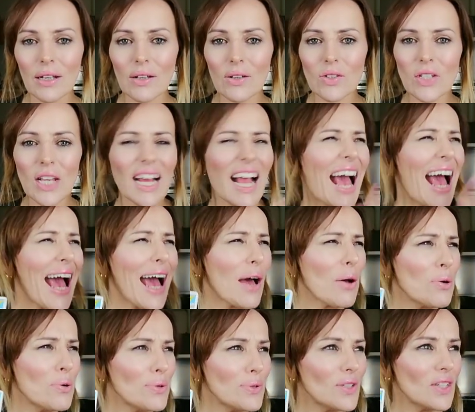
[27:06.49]
It's like,
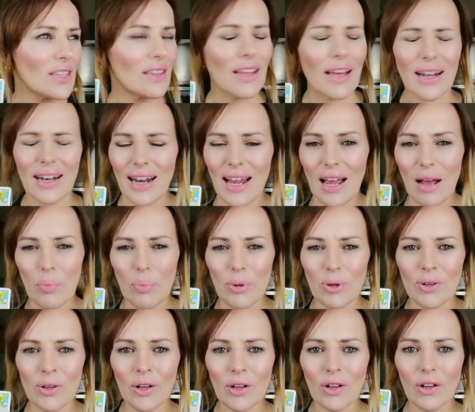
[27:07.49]
how did that
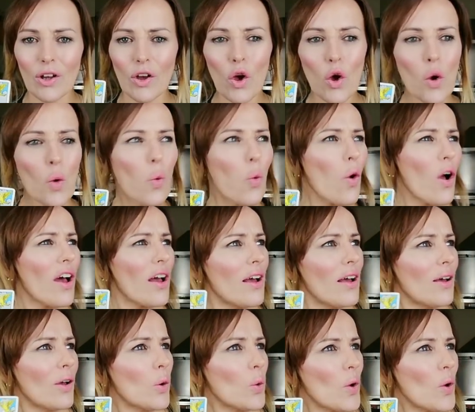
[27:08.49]
happen? What?